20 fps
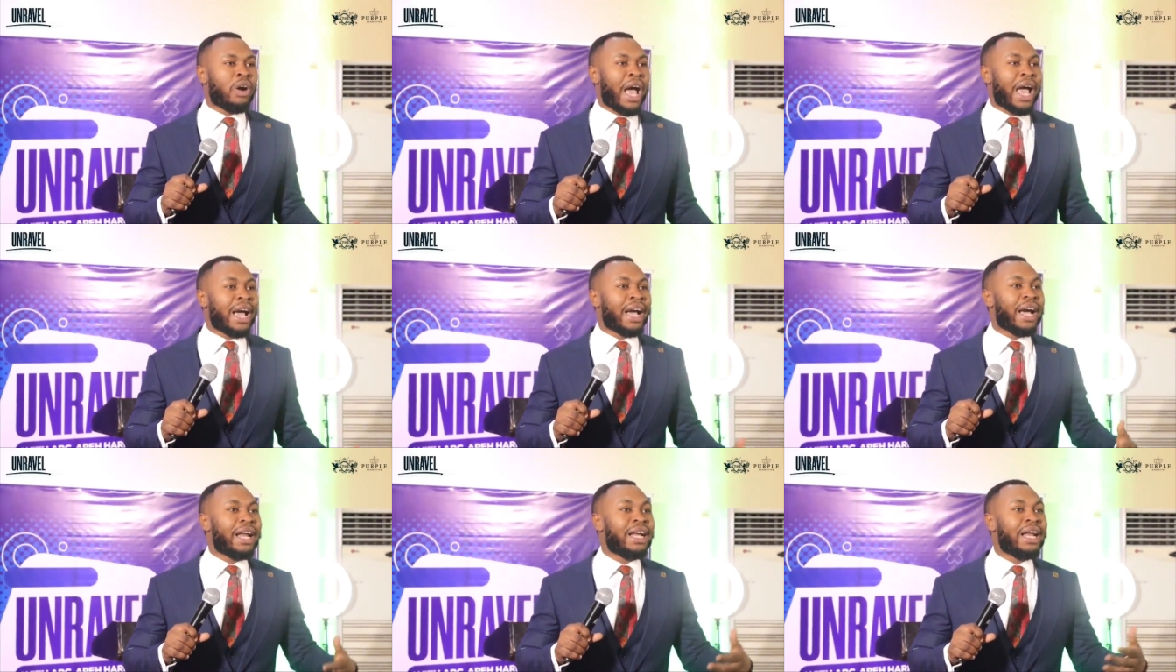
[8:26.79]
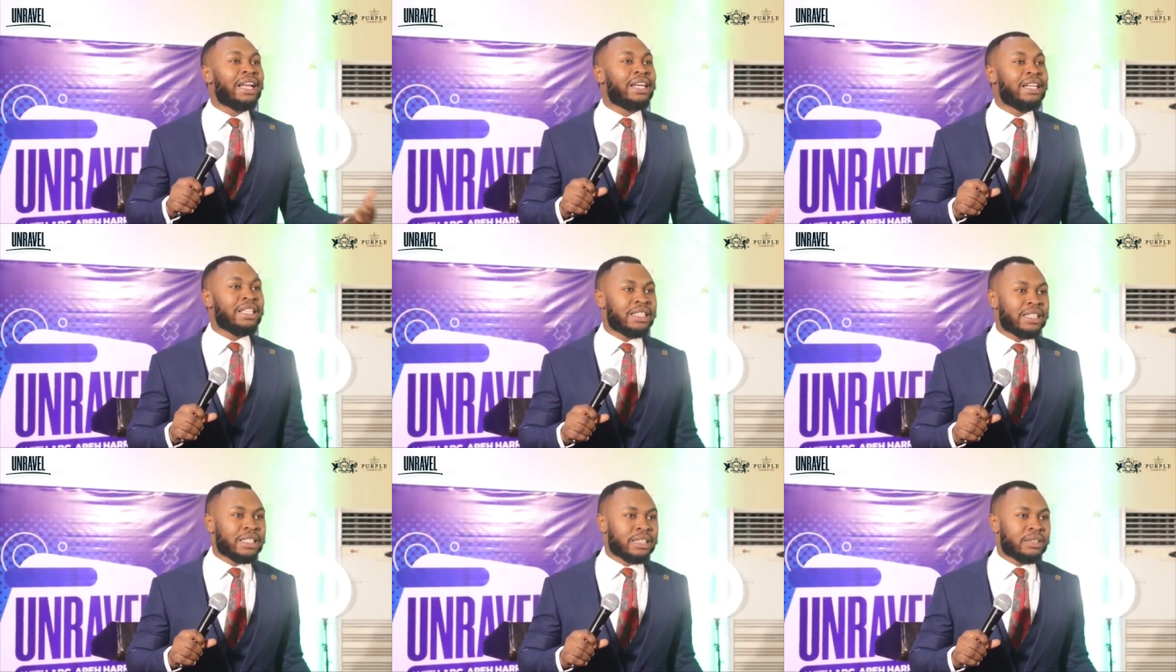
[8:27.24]
I can
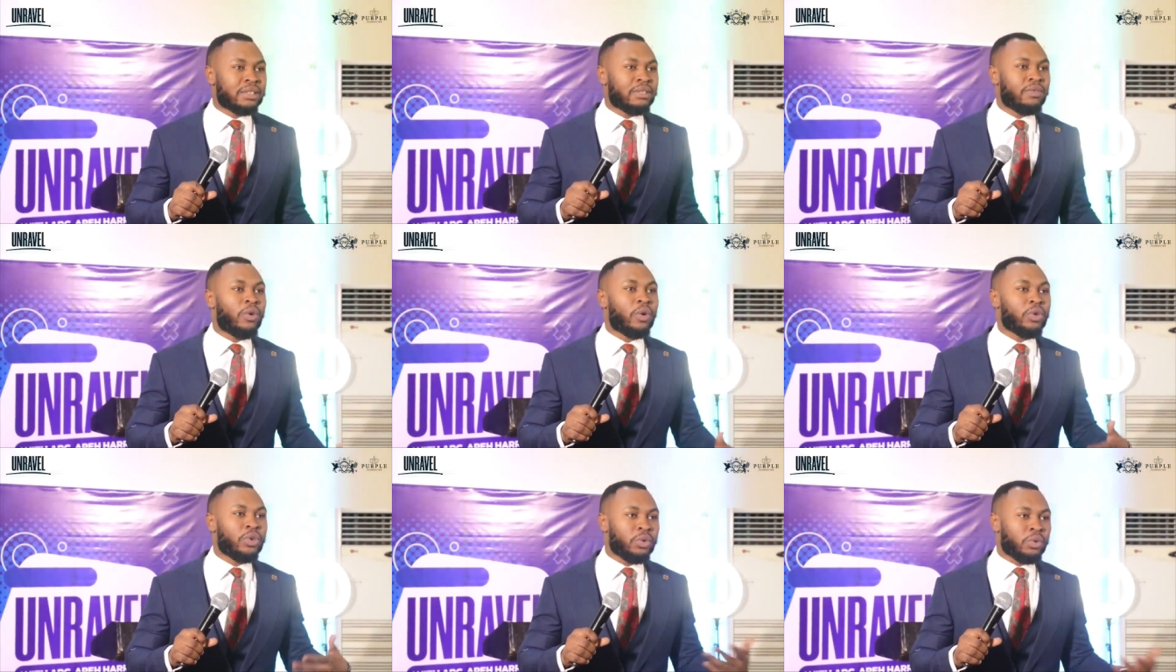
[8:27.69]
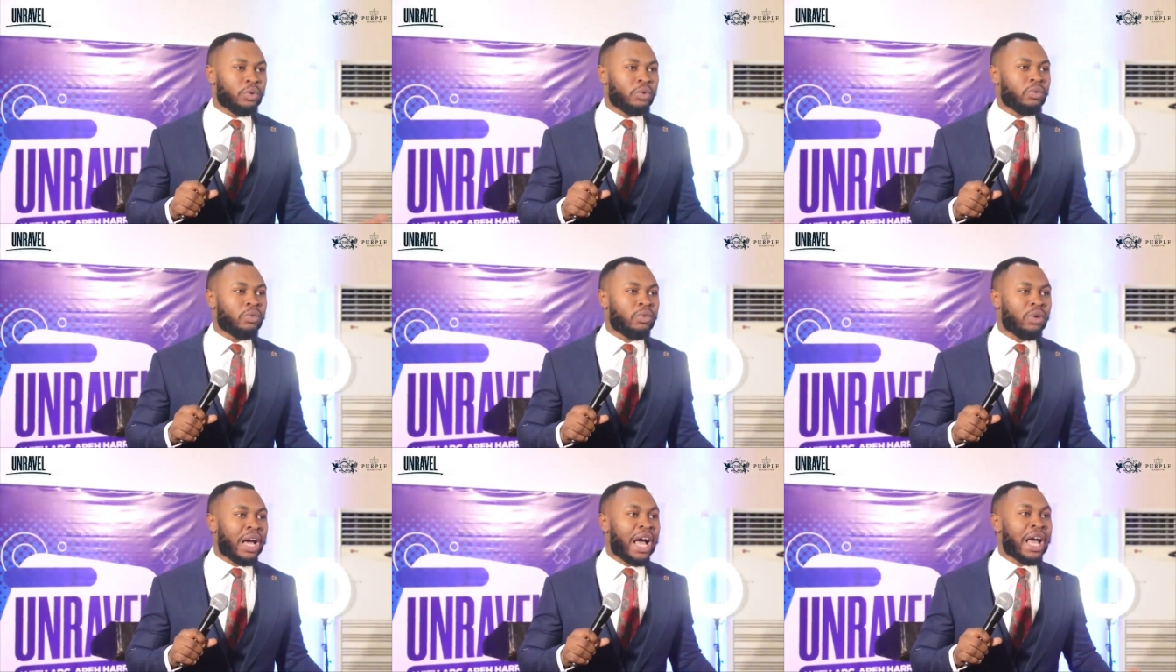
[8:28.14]
edit it for you
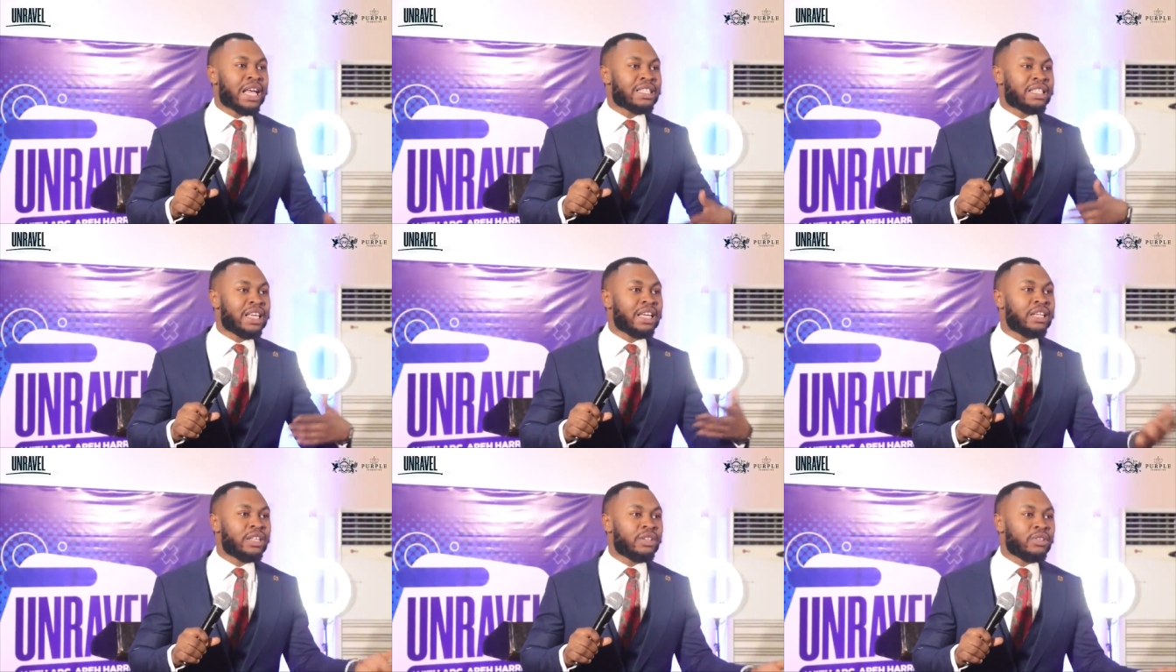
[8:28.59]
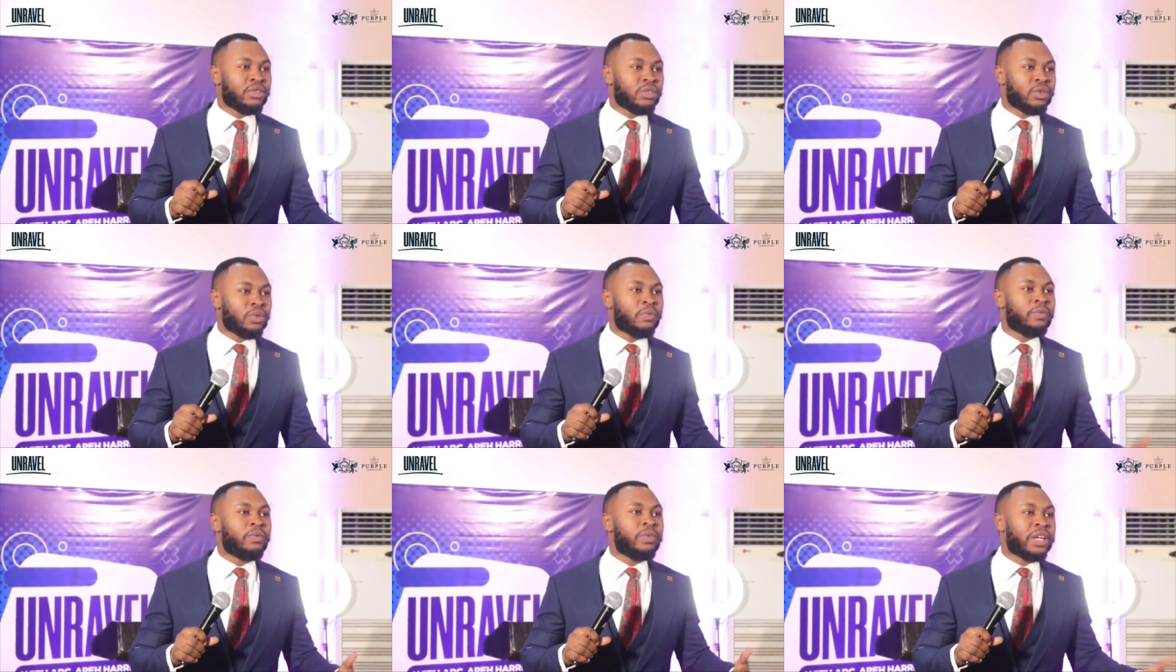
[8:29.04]
and send it to
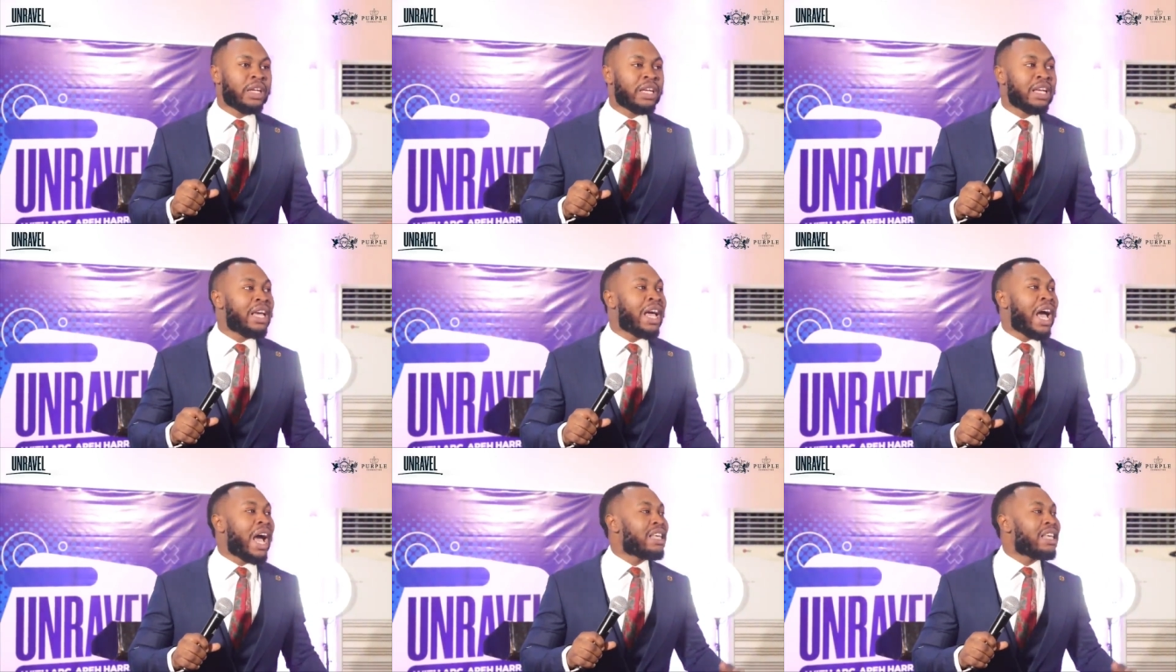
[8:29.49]
you free.